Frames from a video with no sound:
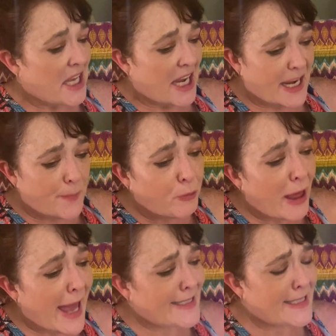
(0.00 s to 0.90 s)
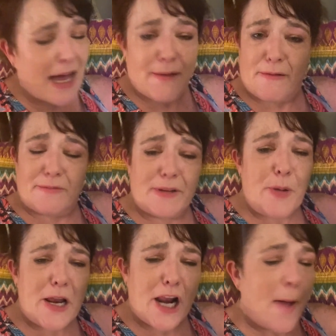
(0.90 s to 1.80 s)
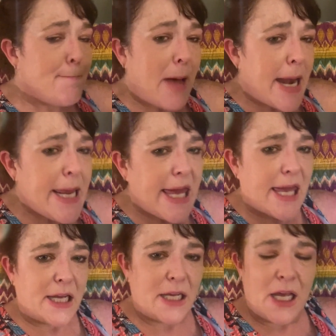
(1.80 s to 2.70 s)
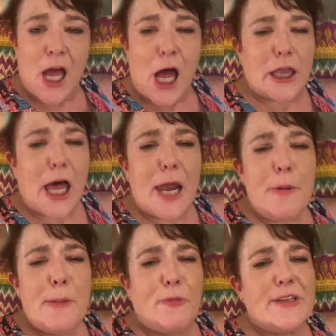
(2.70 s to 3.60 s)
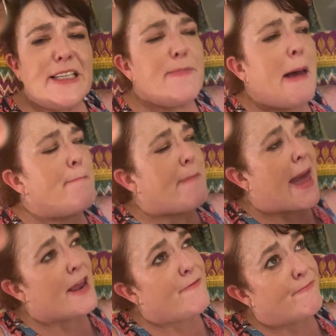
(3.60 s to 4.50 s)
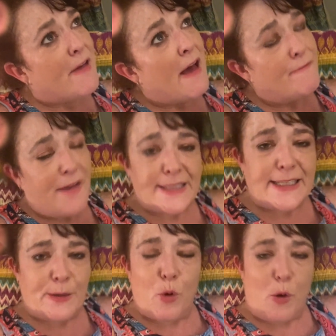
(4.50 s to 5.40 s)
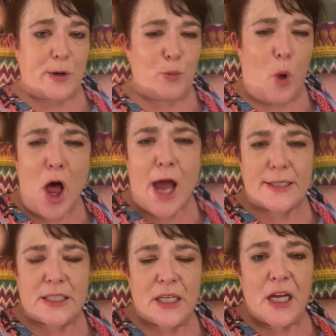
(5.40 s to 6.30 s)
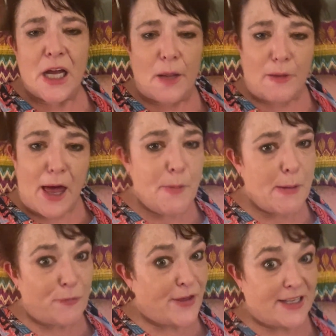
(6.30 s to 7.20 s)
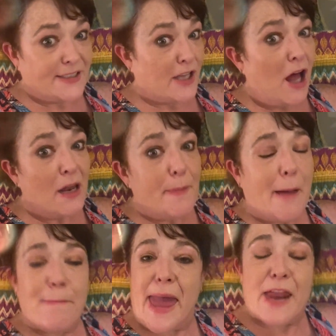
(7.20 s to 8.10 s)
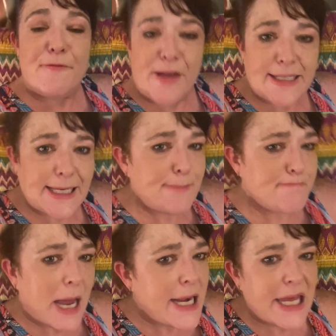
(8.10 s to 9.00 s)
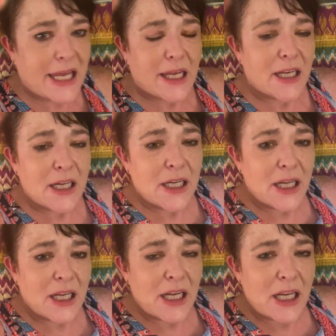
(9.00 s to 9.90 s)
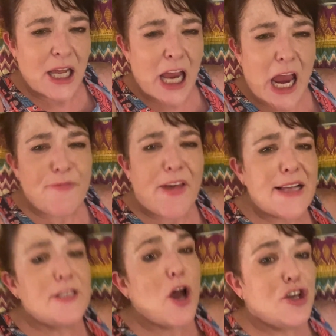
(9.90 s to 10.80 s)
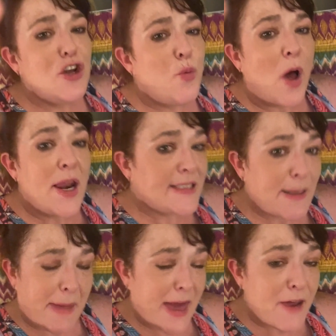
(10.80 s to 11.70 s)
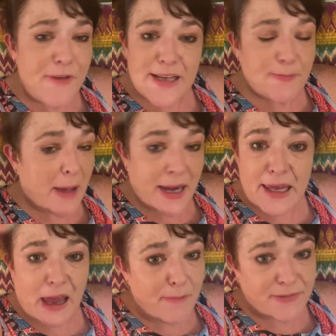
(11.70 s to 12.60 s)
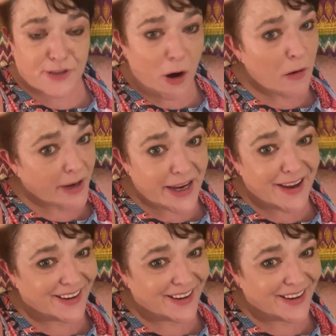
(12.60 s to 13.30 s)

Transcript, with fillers: Any place is not dependent on money. A lot of people, this is about manifesting what we want. A lot of people think it's all about manifesting money. If that's all you want is to manifest money, I'm sorry,